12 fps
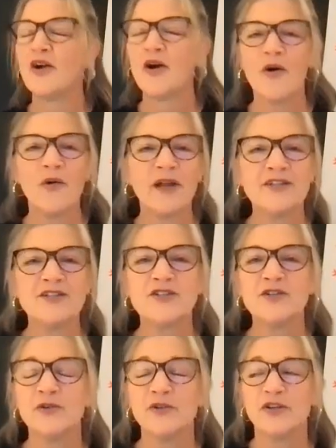going
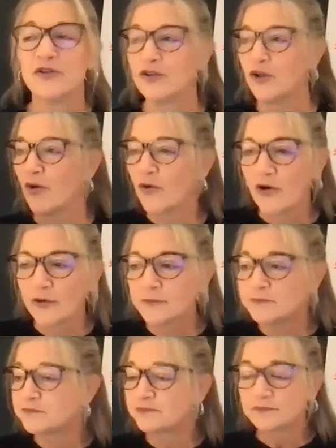to your
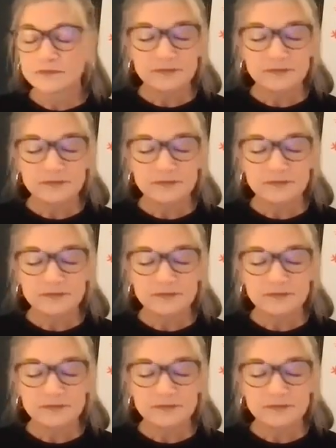local,